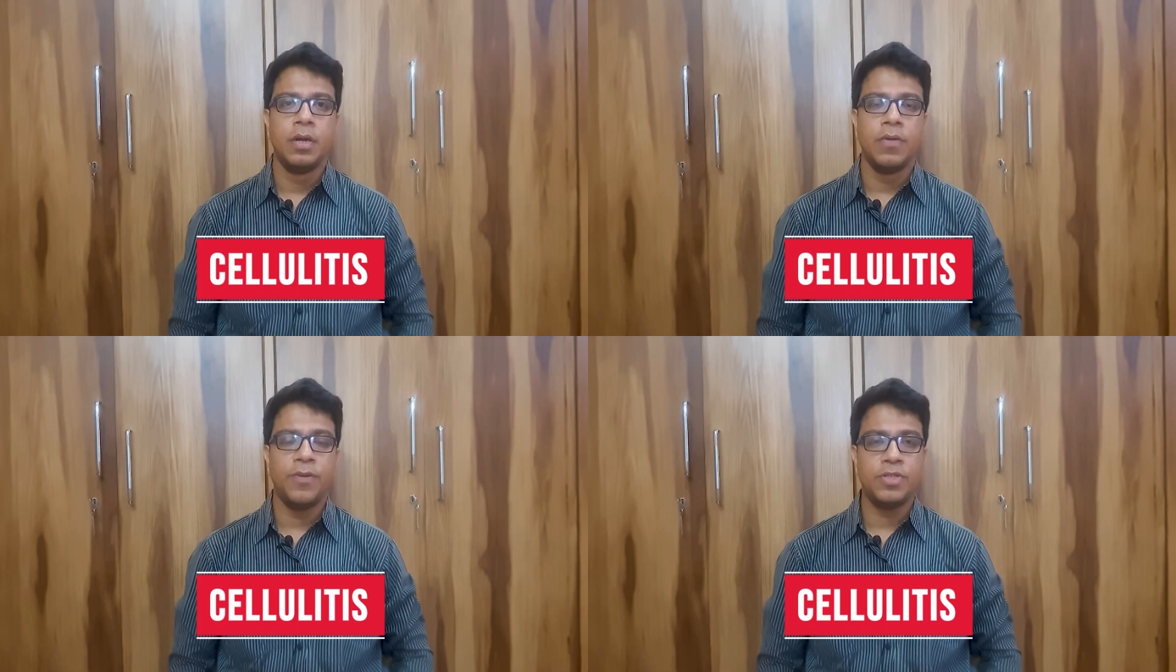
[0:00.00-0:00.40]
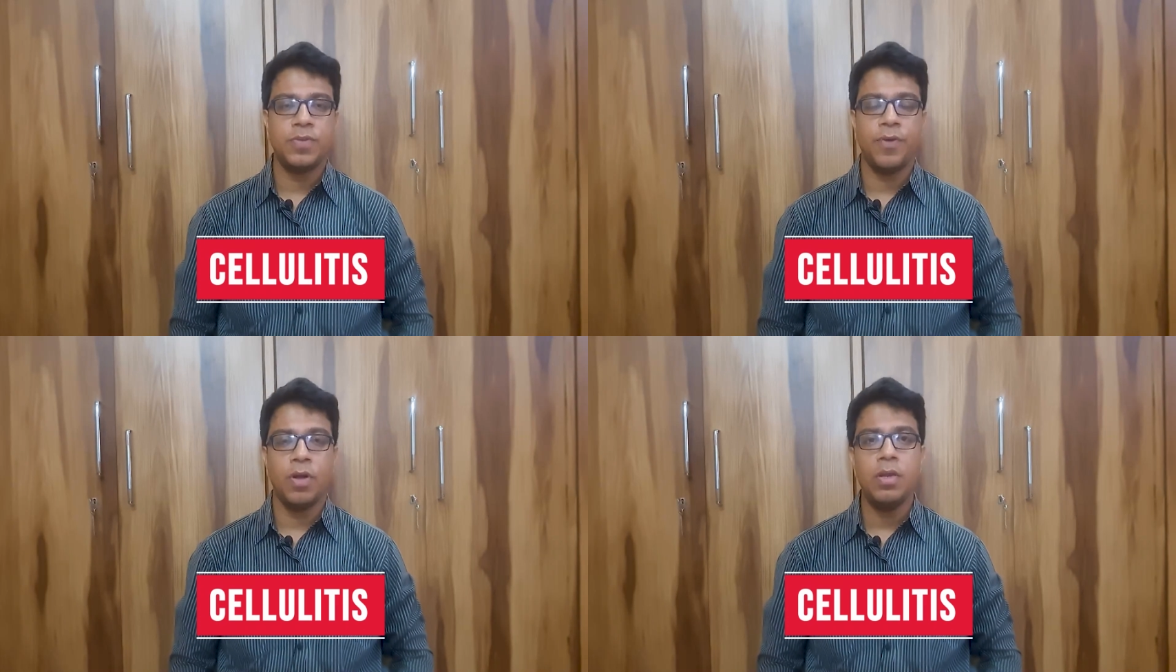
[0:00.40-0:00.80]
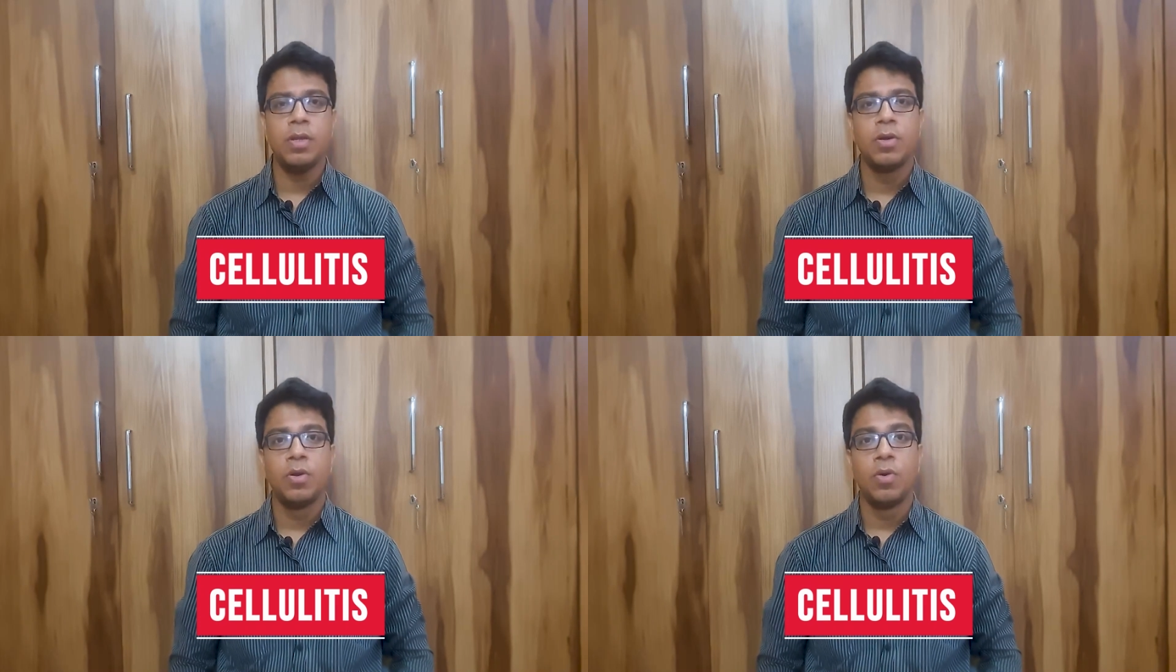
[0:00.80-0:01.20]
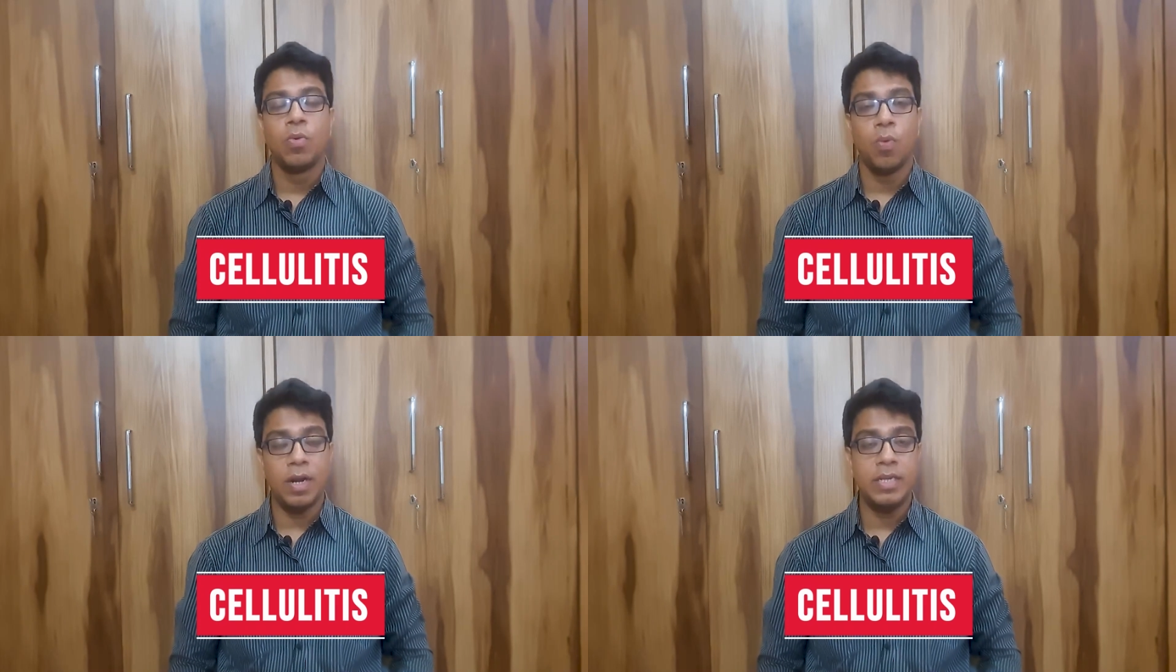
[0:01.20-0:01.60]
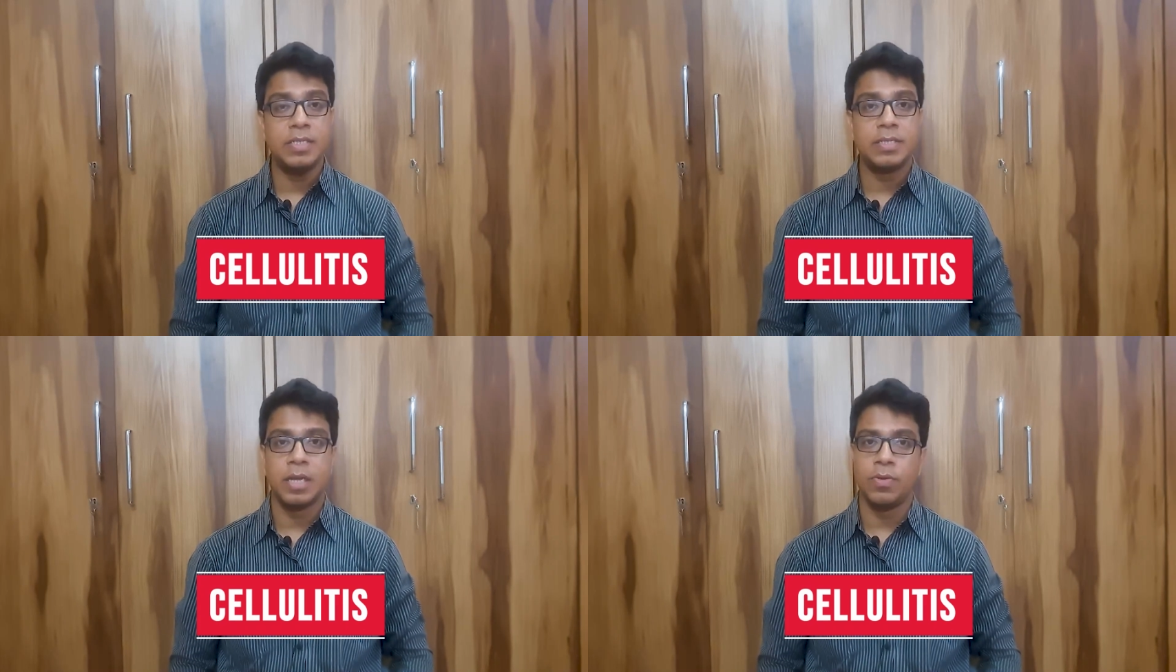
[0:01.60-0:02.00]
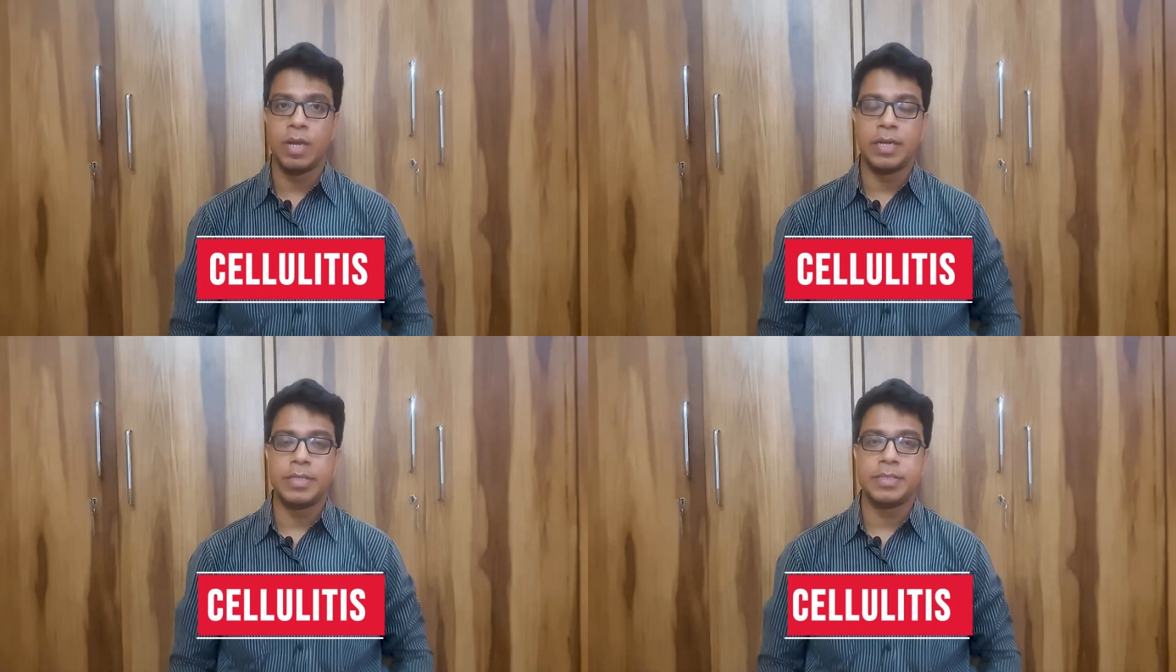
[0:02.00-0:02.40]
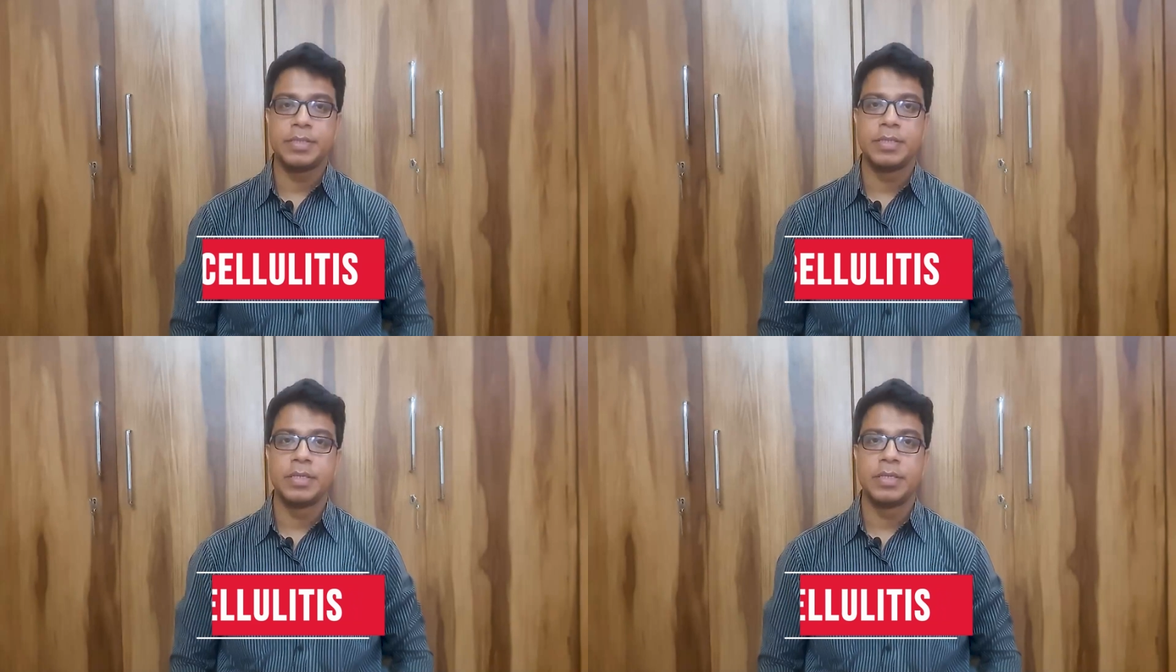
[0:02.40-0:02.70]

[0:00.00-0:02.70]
Now first of all, what is cellulitis?